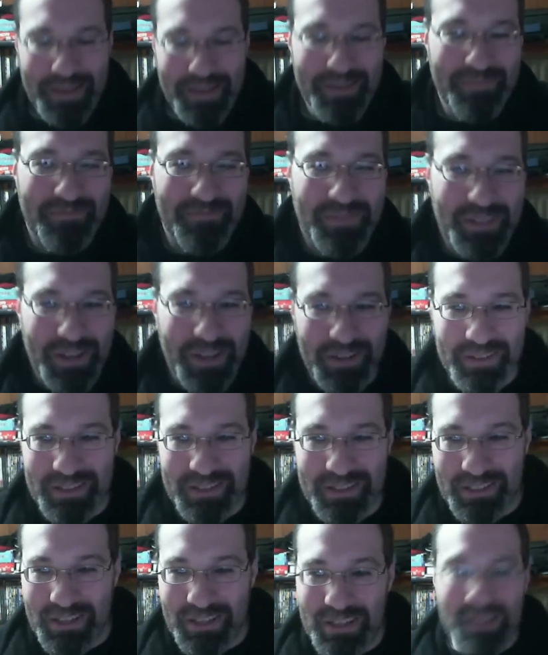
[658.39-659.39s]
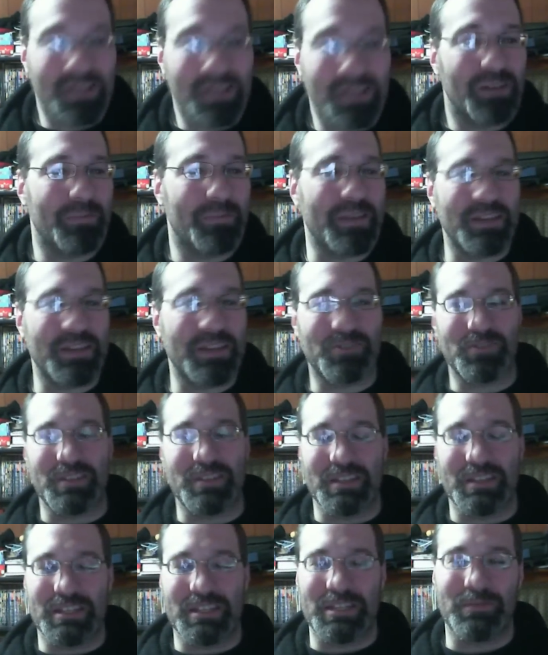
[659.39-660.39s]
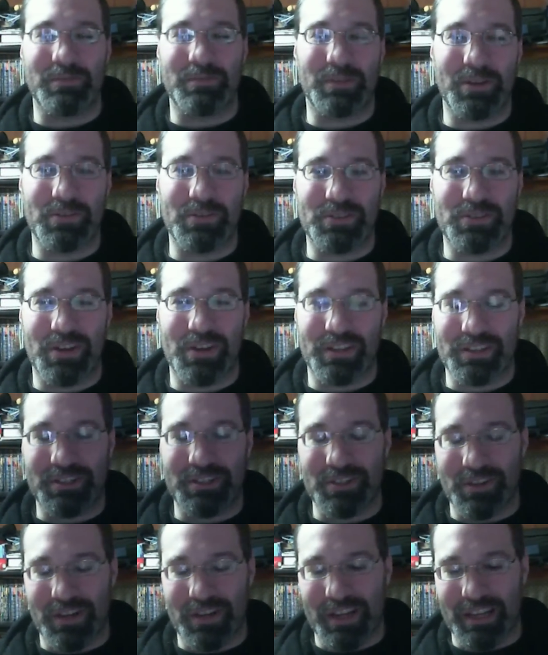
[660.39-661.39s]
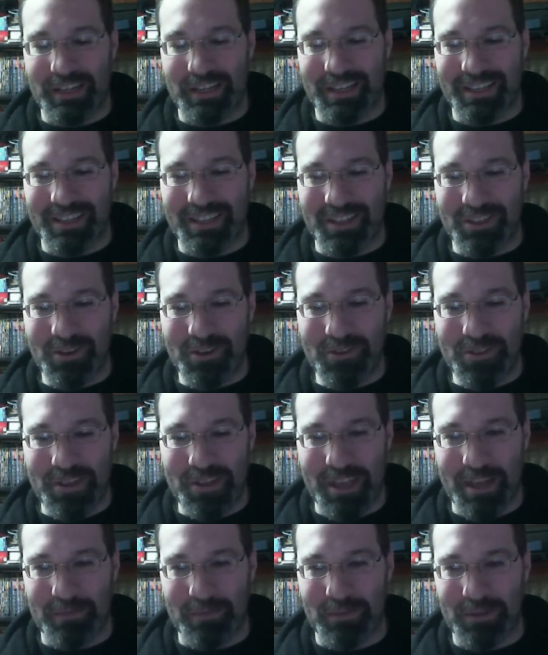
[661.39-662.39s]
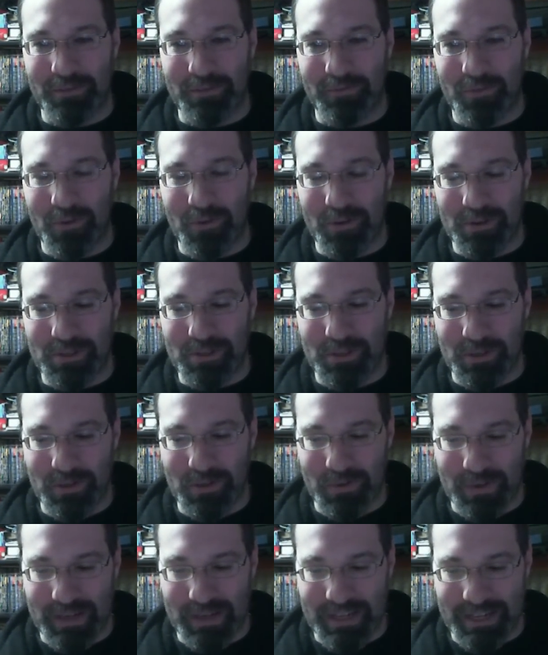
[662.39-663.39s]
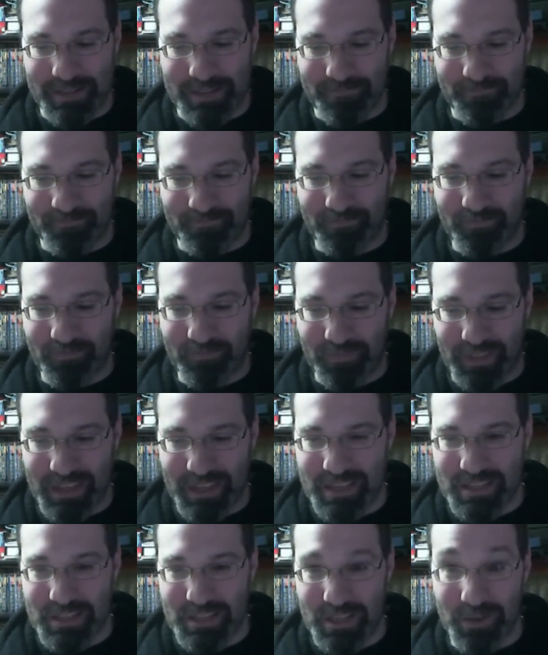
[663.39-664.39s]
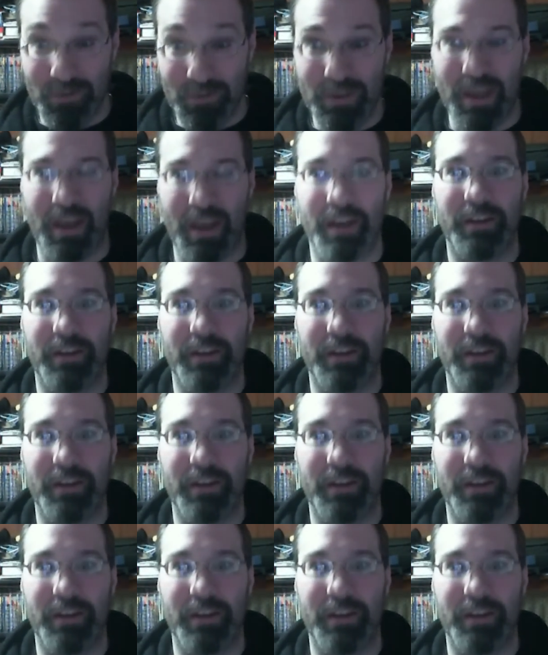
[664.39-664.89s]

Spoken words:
So it'll be interesting to see what goes on this year. And the third thing I'm looking forward to is the Ouya.